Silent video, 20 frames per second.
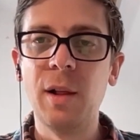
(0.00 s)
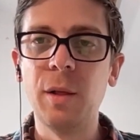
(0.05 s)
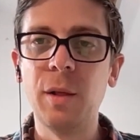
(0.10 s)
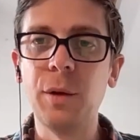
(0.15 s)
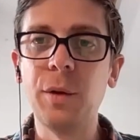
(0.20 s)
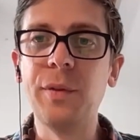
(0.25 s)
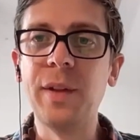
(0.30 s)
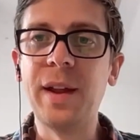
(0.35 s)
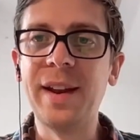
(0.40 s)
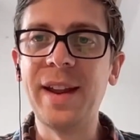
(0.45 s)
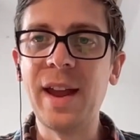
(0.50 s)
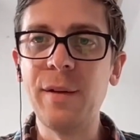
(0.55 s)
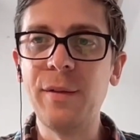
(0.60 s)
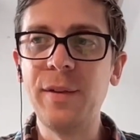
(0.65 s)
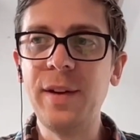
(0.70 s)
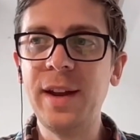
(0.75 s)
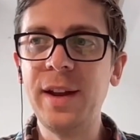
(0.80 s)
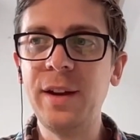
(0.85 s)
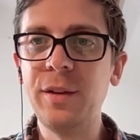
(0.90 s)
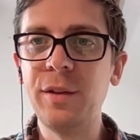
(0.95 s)
A lot of that
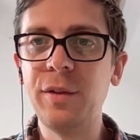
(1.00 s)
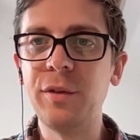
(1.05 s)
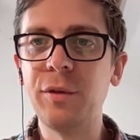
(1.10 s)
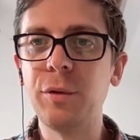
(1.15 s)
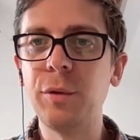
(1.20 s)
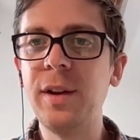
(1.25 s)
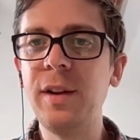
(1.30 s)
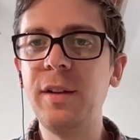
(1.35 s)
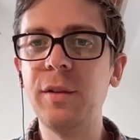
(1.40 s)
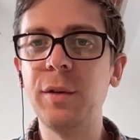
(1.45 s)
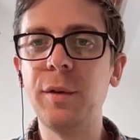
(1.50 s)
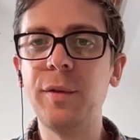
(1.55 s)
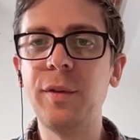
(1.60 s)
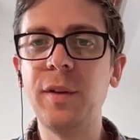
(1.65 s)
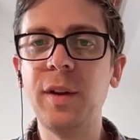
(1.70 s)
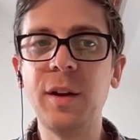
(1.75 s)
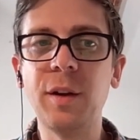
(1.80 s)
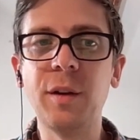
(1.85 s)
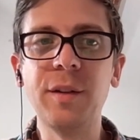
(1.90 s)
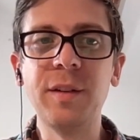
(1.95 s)
heavy industry, sort
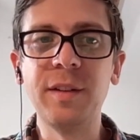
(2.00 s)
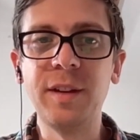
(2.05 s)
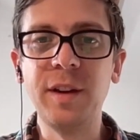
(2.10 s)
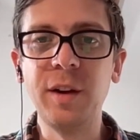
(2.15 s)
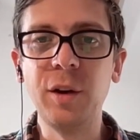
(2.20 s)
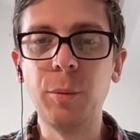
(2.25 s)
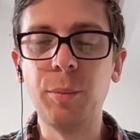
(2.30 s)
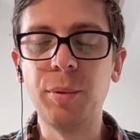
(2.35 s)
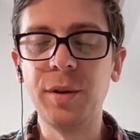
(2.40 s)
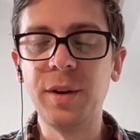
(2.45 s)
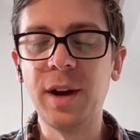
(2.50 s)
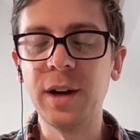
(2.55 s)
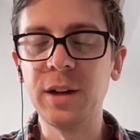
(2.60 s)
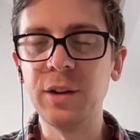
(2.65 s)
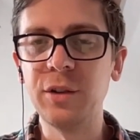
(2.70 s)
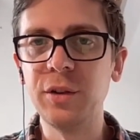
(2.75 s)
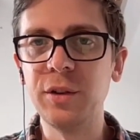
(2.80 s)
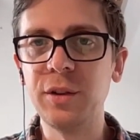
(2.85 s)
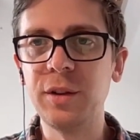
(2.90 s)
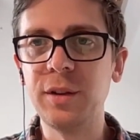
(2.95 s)
of, steel
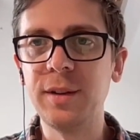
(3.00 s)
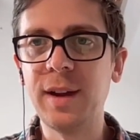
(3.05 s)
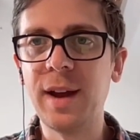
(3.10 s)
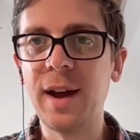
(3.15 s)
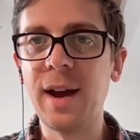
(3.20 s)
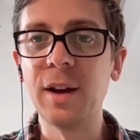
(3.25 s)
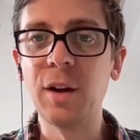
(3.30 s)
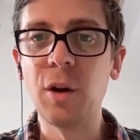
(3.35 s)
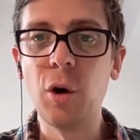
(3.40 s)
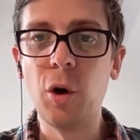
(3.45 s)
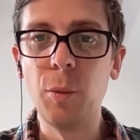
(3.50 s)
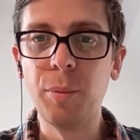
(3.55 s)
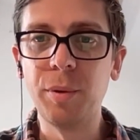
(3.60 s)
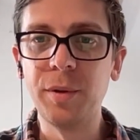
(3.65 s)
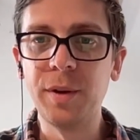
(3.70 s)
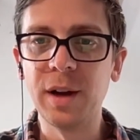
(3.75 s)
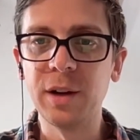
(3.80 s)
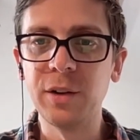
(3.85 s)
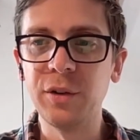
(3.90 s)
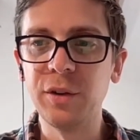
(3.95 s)
production, coal
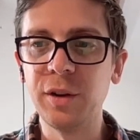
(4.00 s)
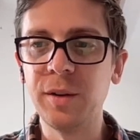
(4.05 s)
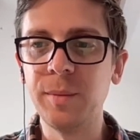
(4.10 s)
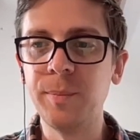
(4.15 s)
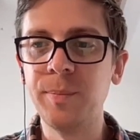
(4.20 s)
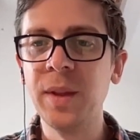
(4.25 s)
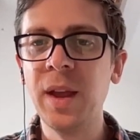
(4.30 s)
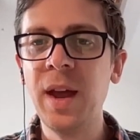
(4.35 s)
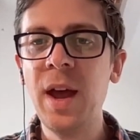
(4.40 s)
production.